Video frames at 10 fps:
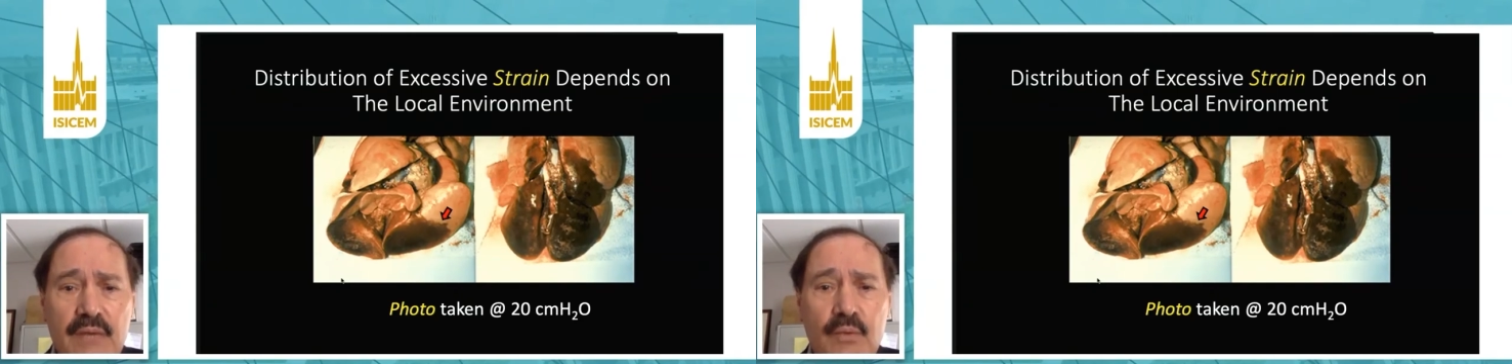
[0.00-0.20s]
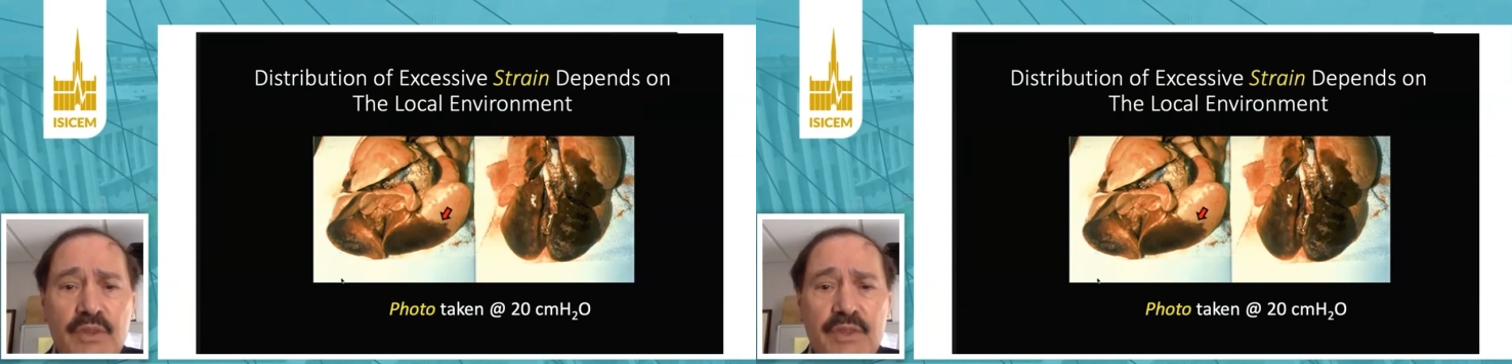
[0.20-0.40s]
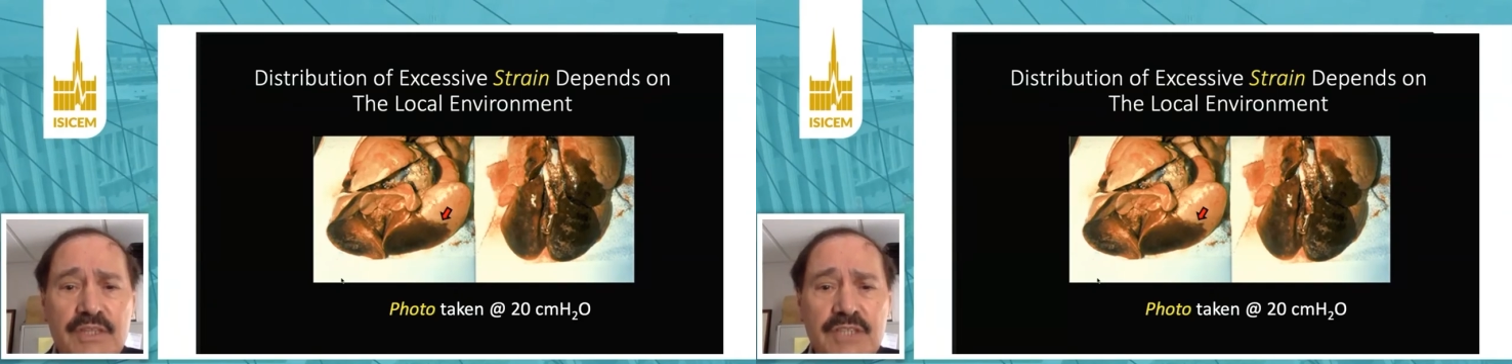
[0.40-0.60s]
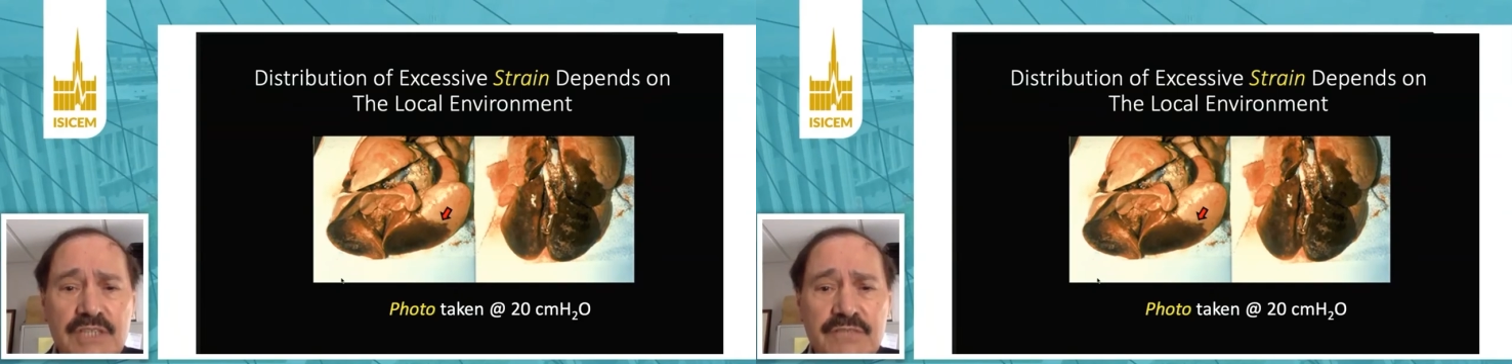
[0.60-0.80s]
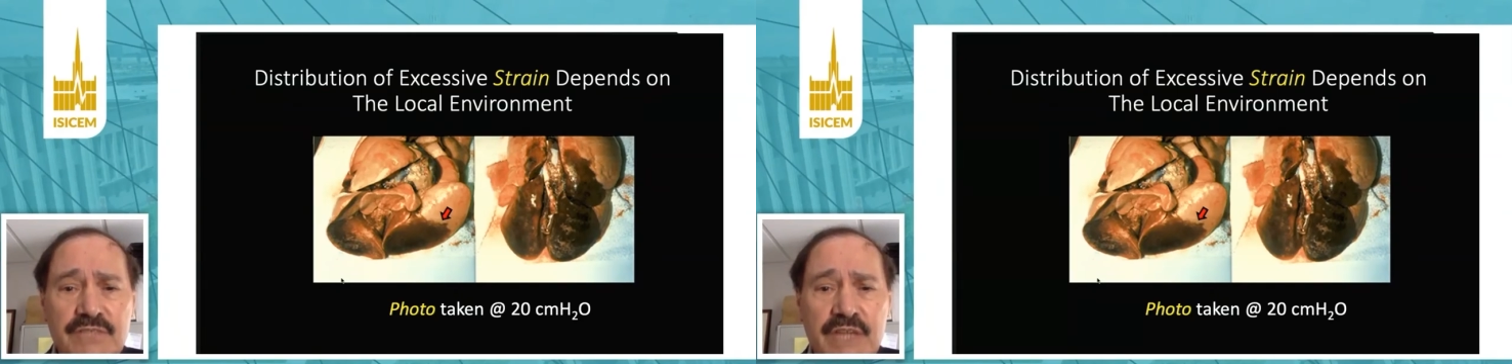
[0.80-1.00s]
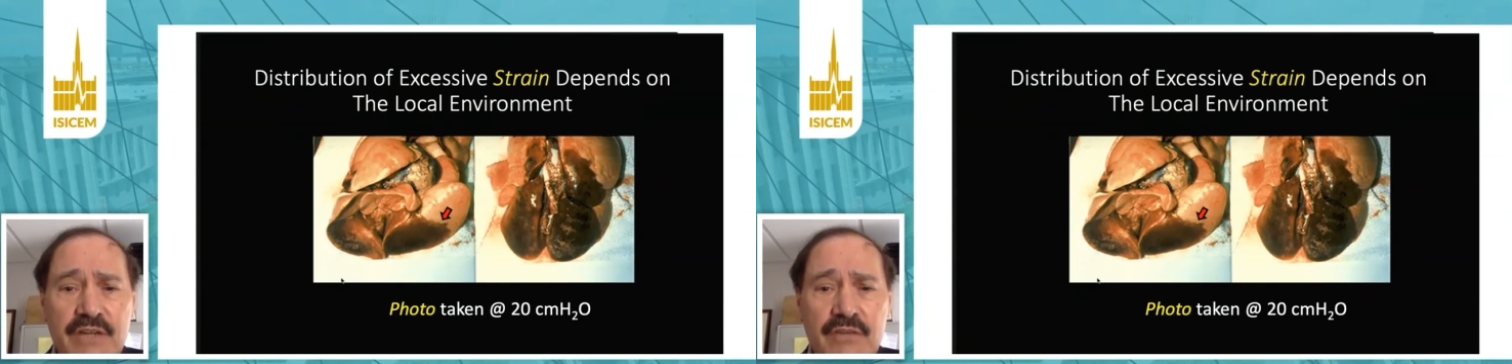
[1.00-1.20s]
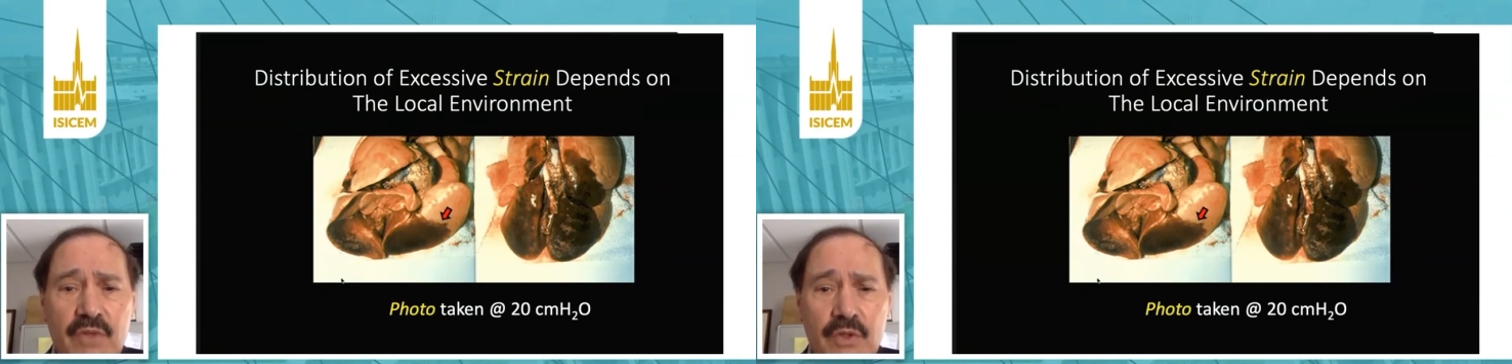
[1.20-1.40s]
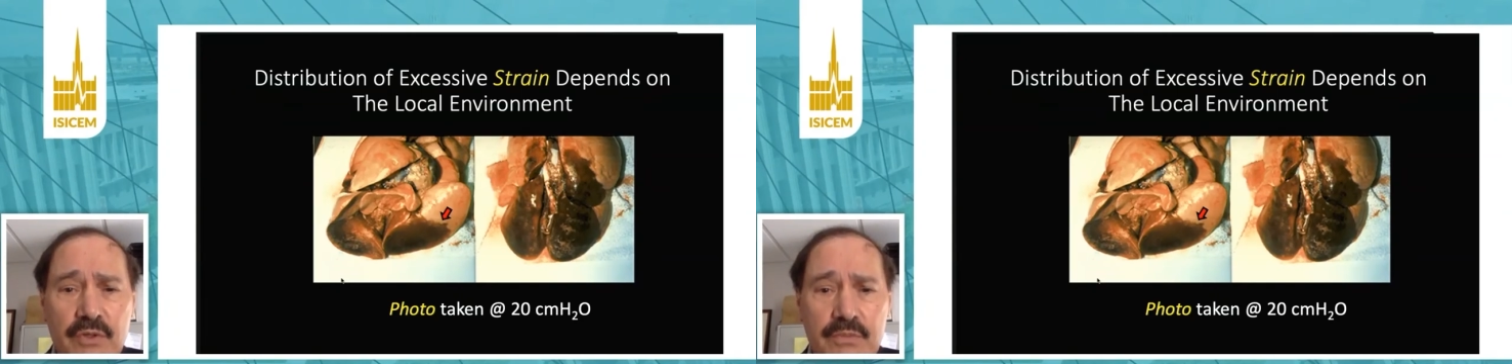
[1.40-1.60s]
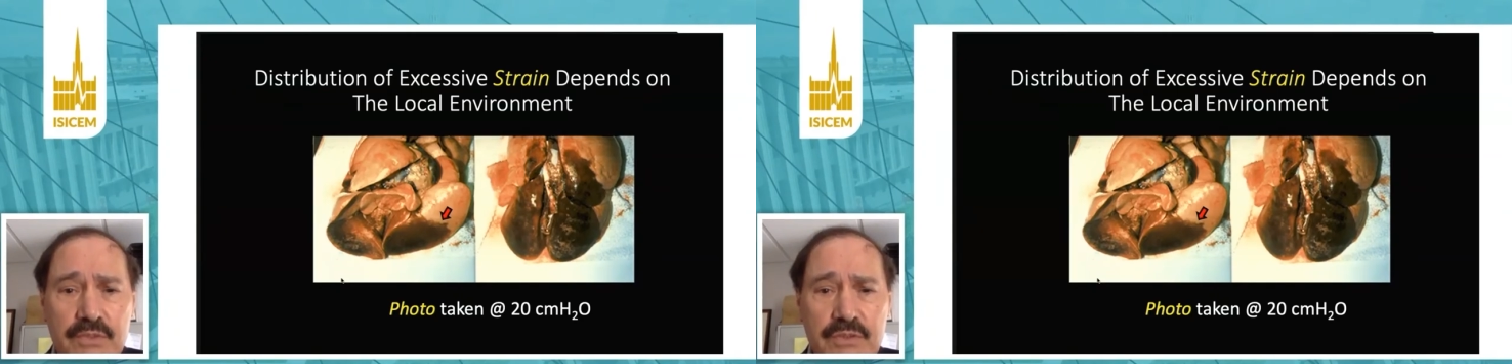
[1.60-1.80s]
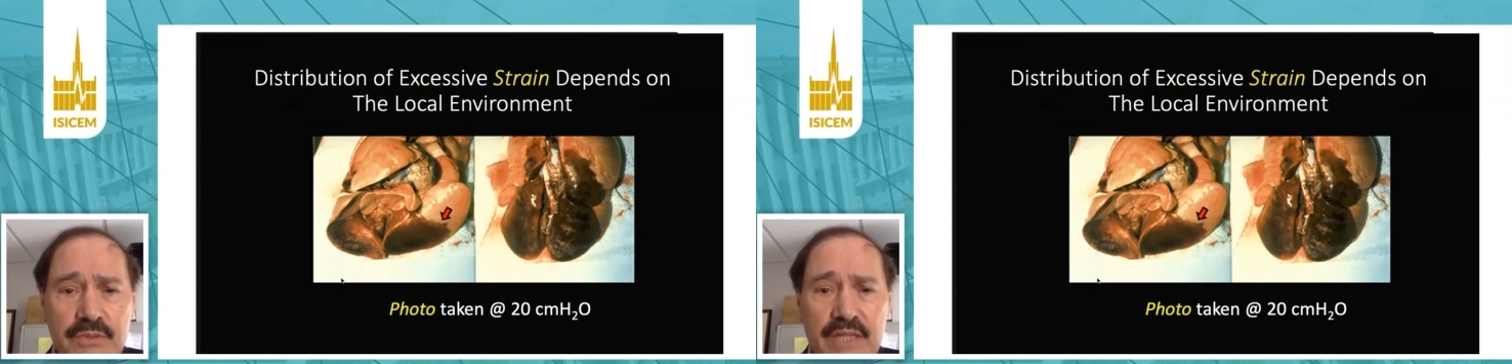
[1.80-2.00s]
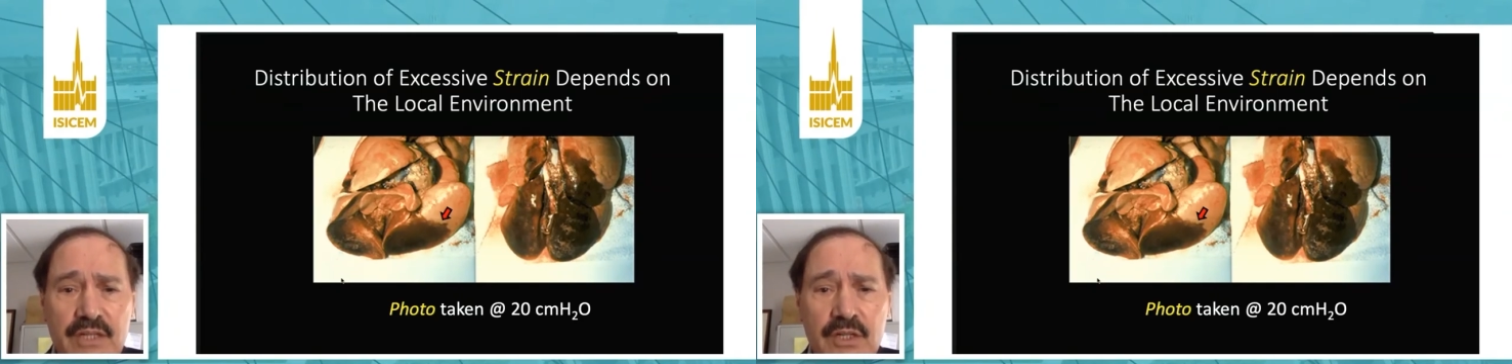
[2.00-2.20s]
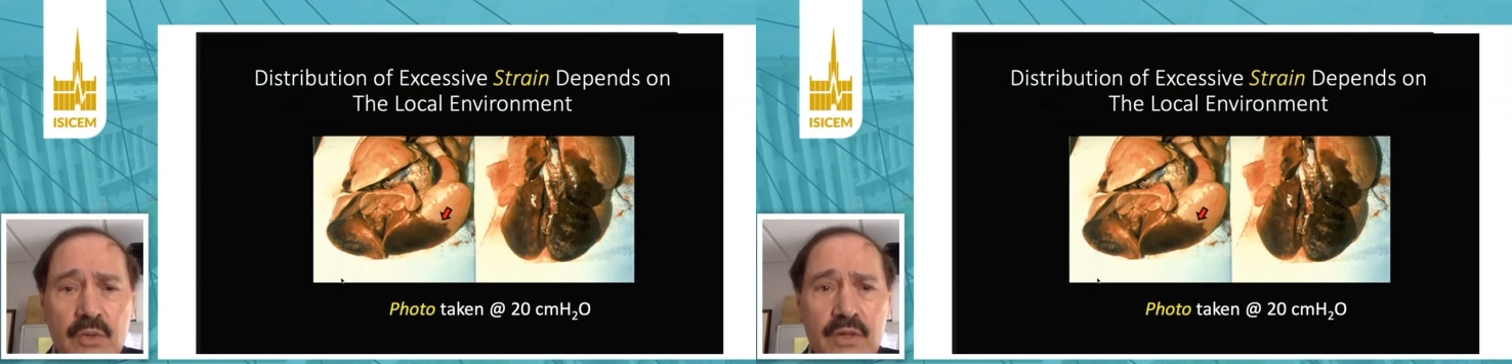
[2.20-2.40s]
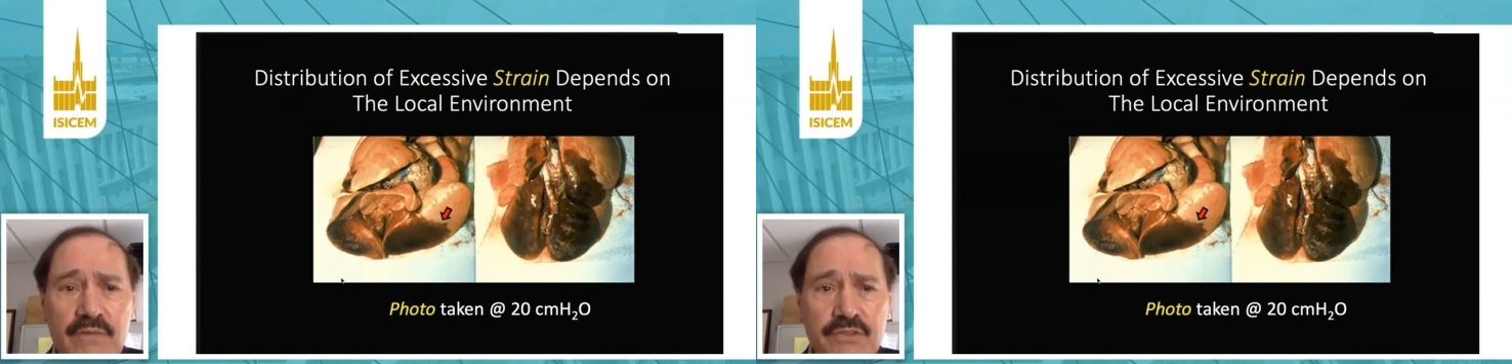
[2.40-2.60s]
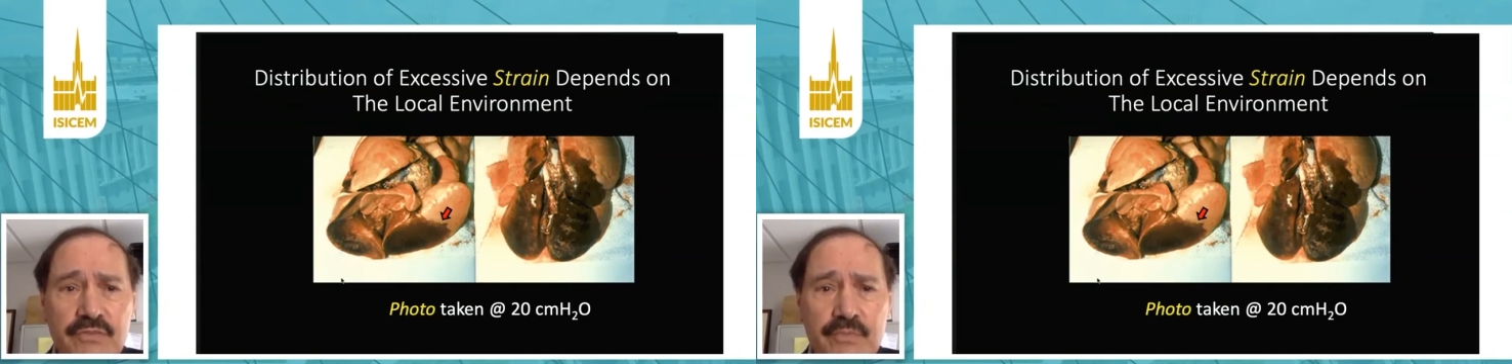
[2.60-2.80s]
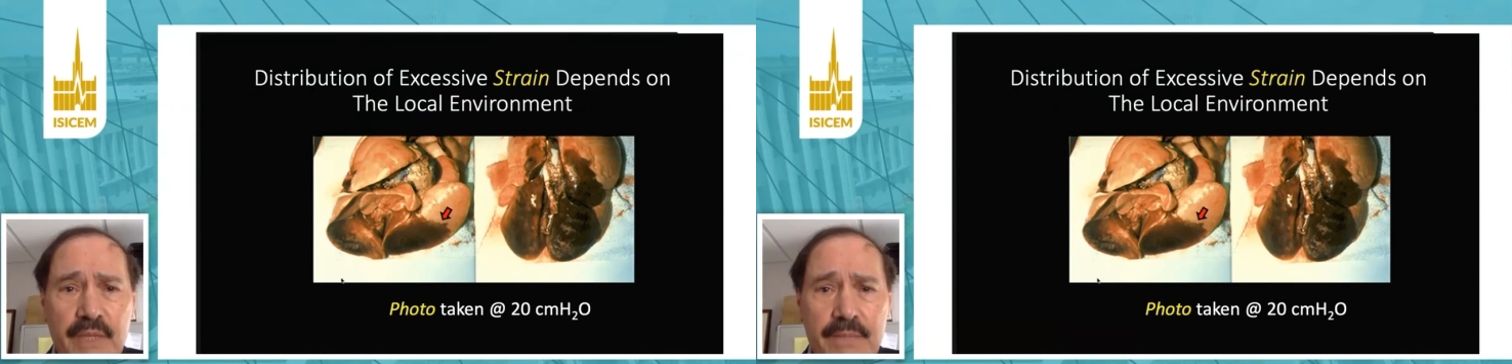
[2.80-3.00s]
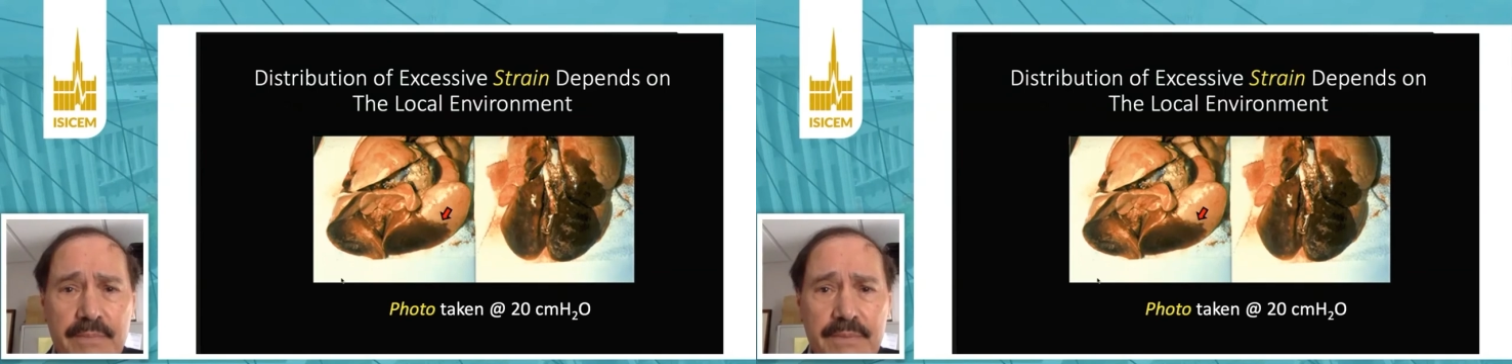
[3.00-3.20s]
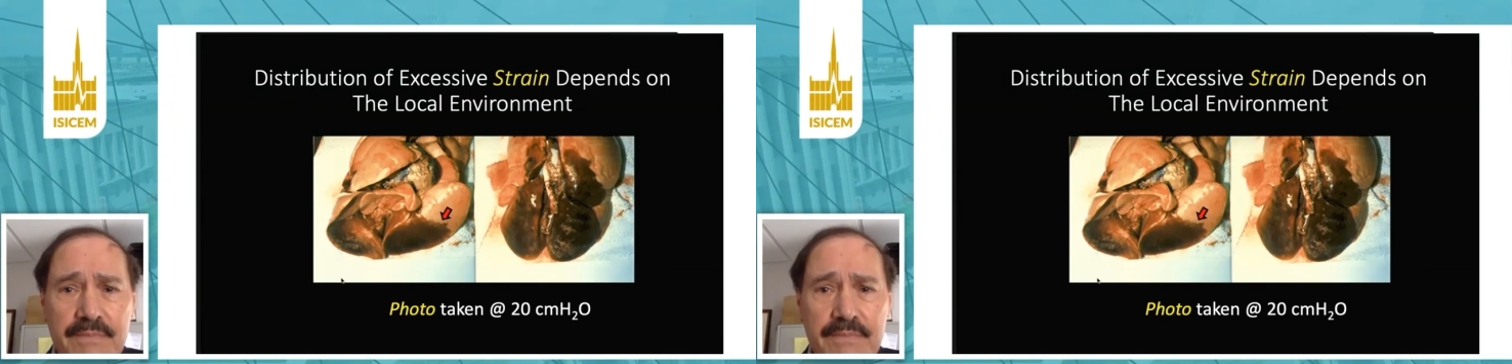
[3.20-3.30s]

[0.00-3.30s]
with excessive tidal volumes and low levels of PEEP,